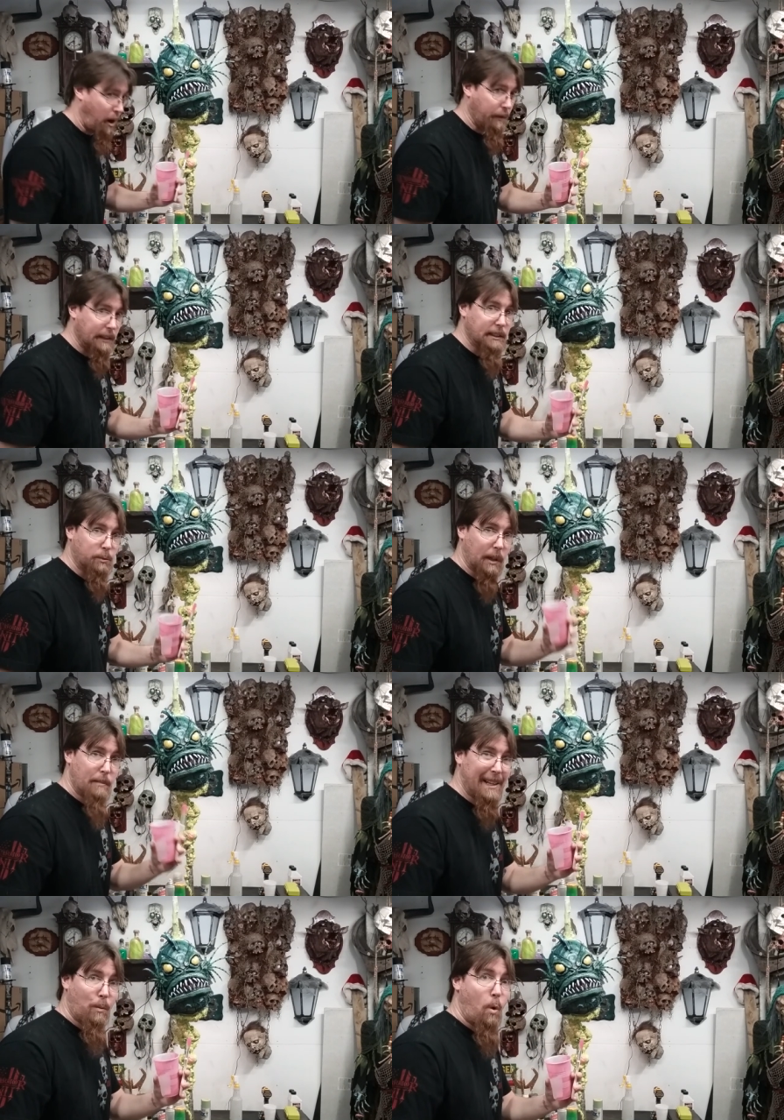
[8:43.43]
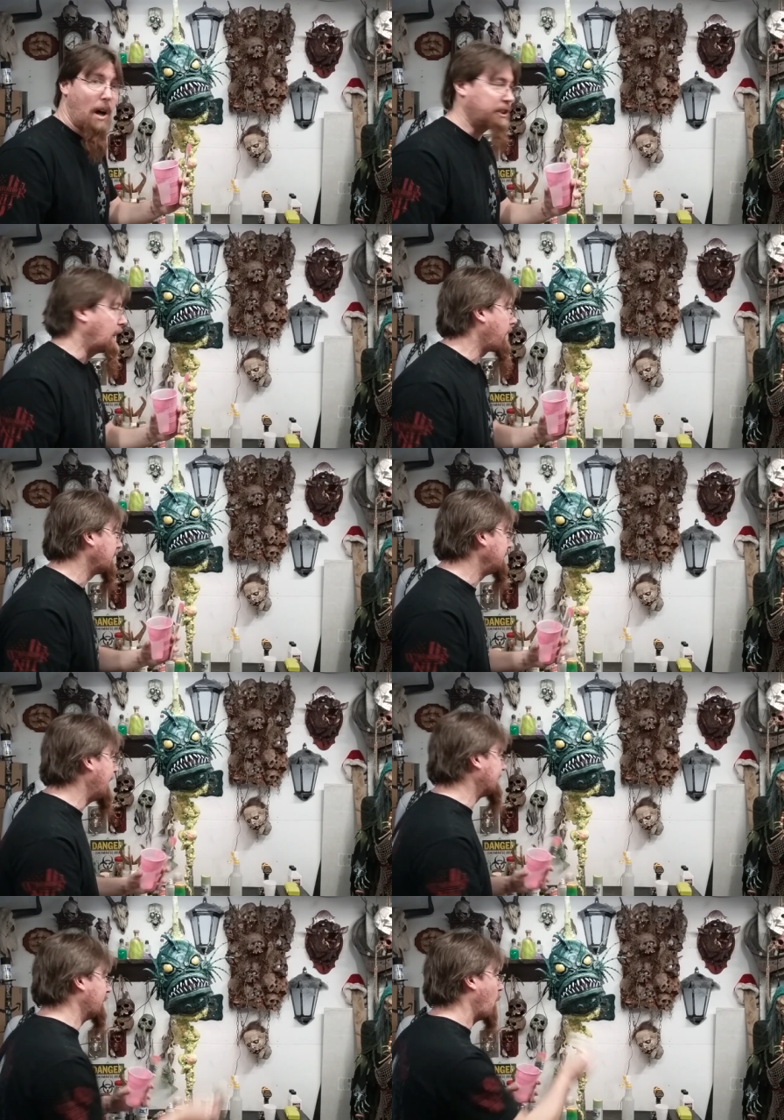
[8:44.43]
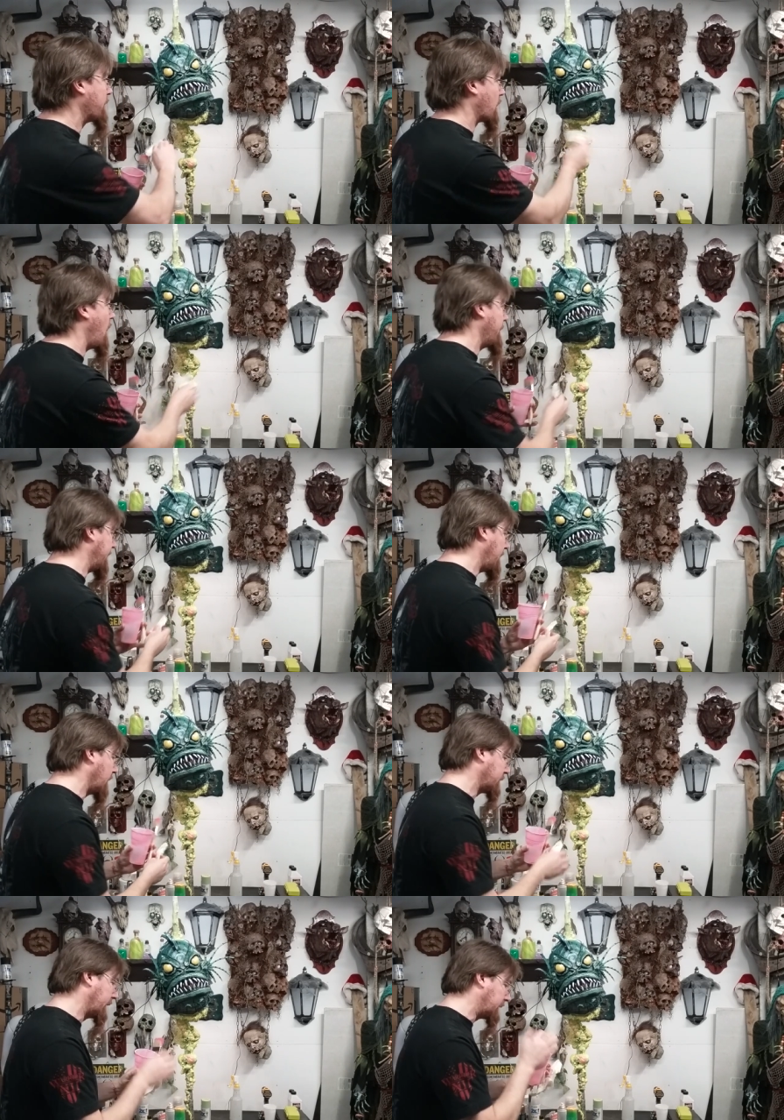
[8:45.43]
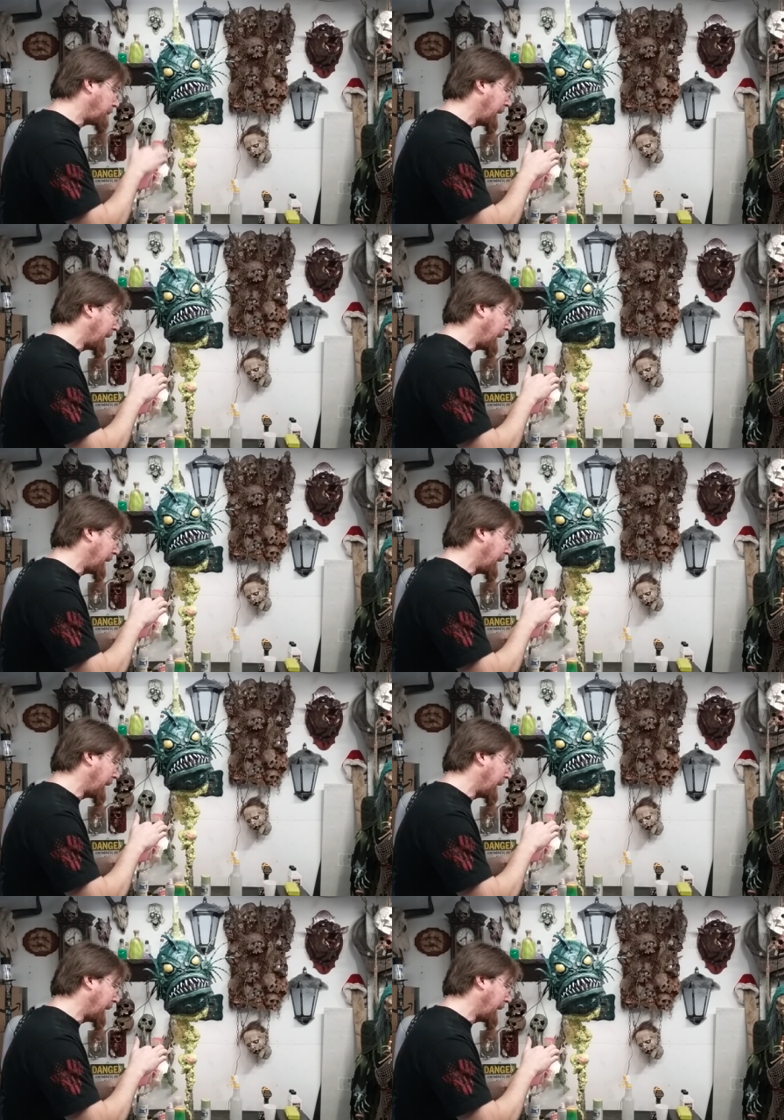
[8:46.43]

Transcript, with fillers: all this because we're going to make a wash out of this next and go over all the guts so this